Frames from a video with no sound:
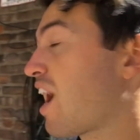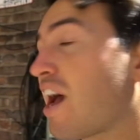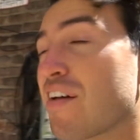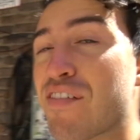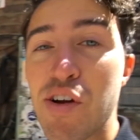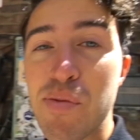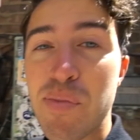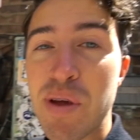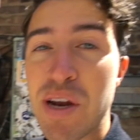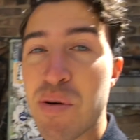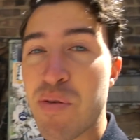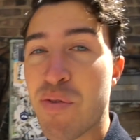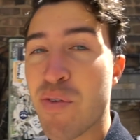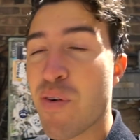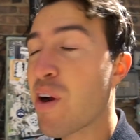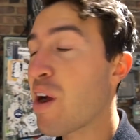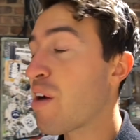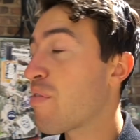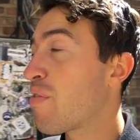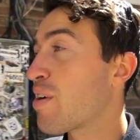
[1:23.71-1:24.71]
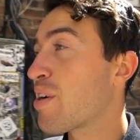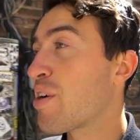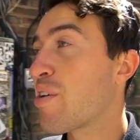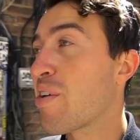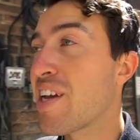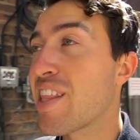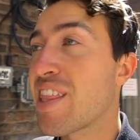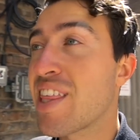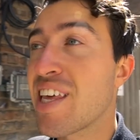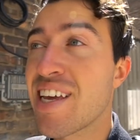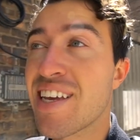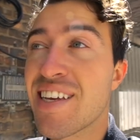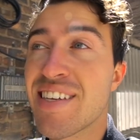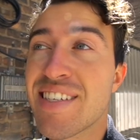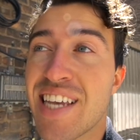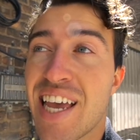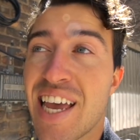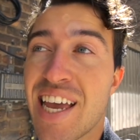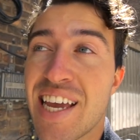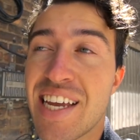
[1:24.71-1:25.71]
I've never been here before, I've heard great
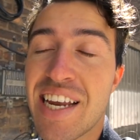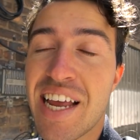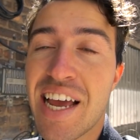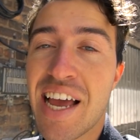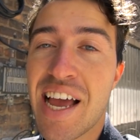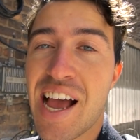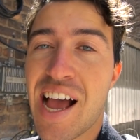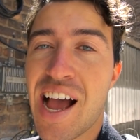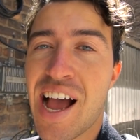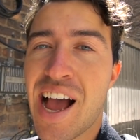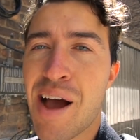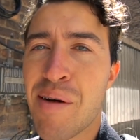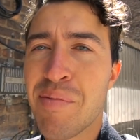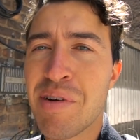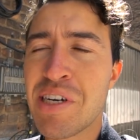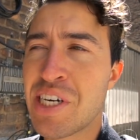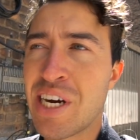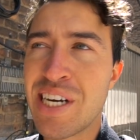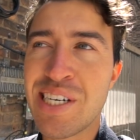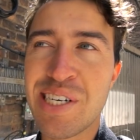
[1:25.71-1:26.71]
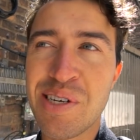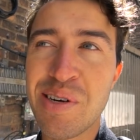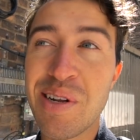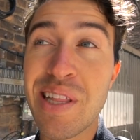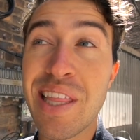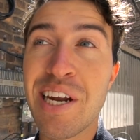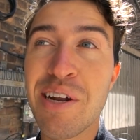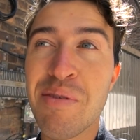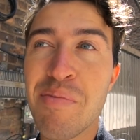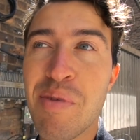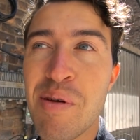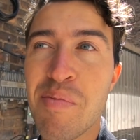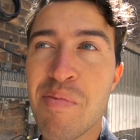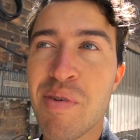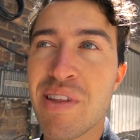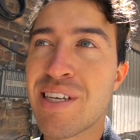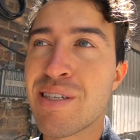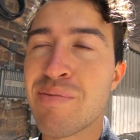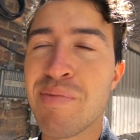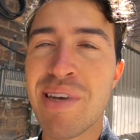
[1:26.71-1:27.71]
things, and I'm gonna try and shoot a little bit,
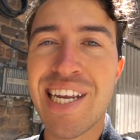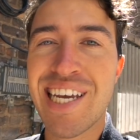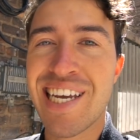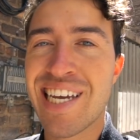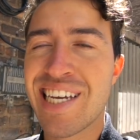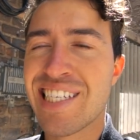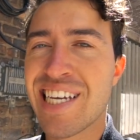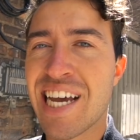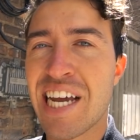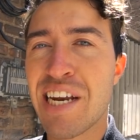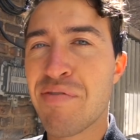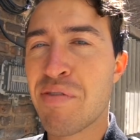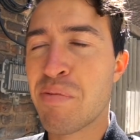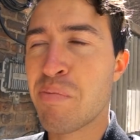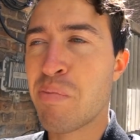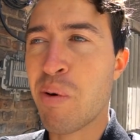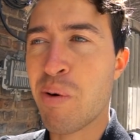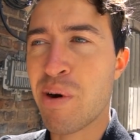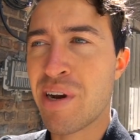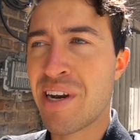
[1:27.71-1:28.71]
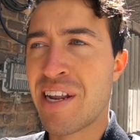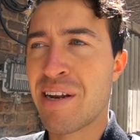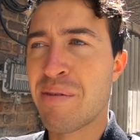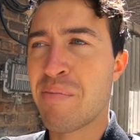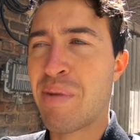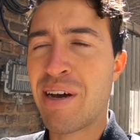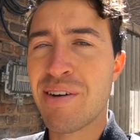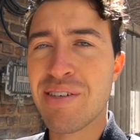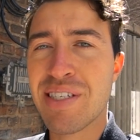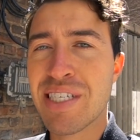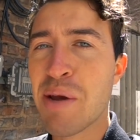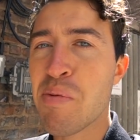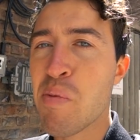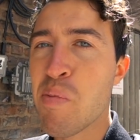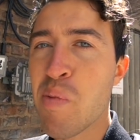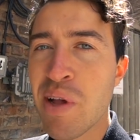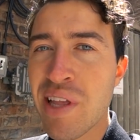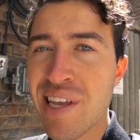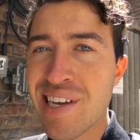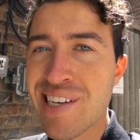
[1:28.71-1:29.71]
but this meeting is kind of important and about
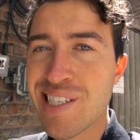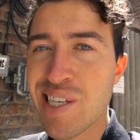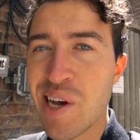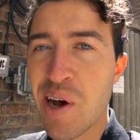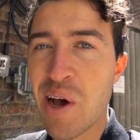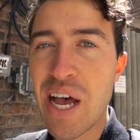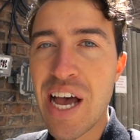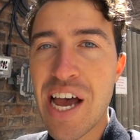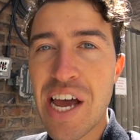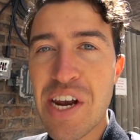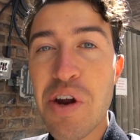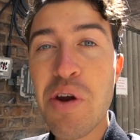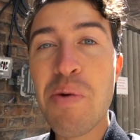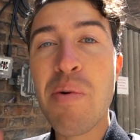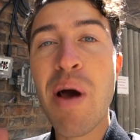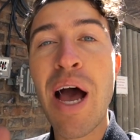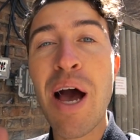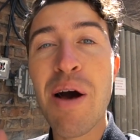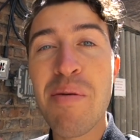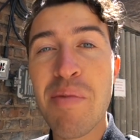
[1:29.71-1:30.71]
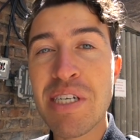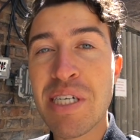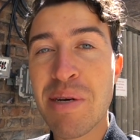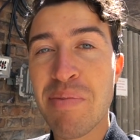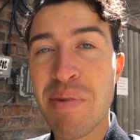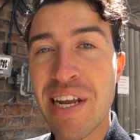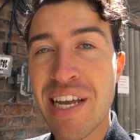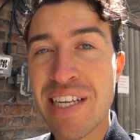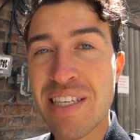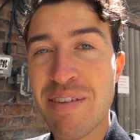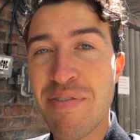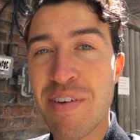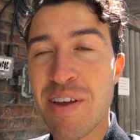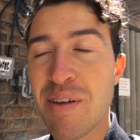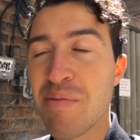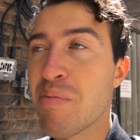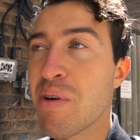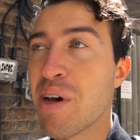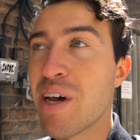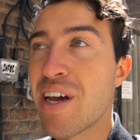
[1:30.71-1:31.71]
cyberbullying, so don't know how much I'm gonna get to
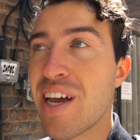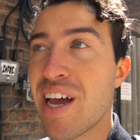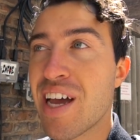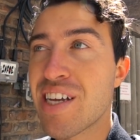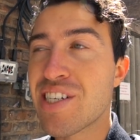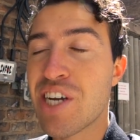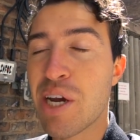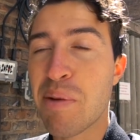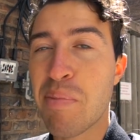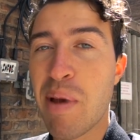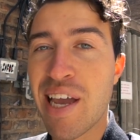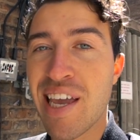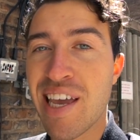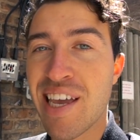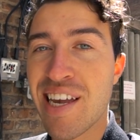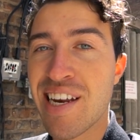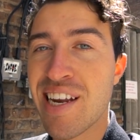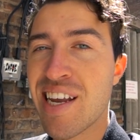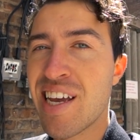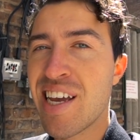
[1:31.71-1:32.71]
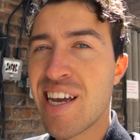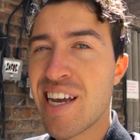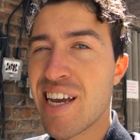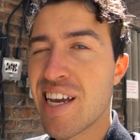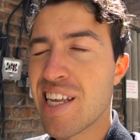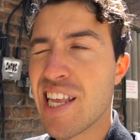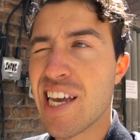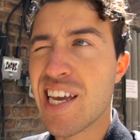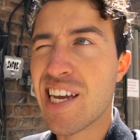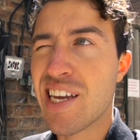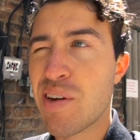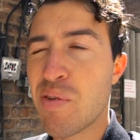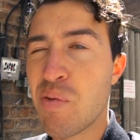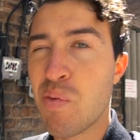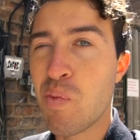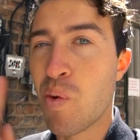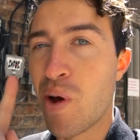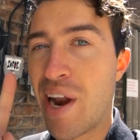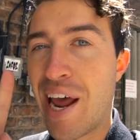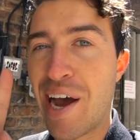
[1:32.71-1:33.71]
film, but check back in in like
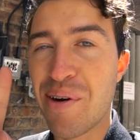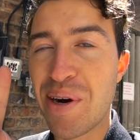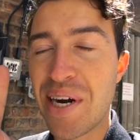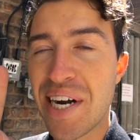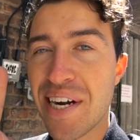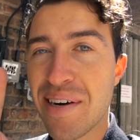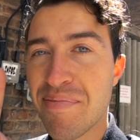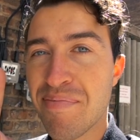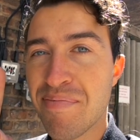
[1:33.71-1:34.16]
one hour.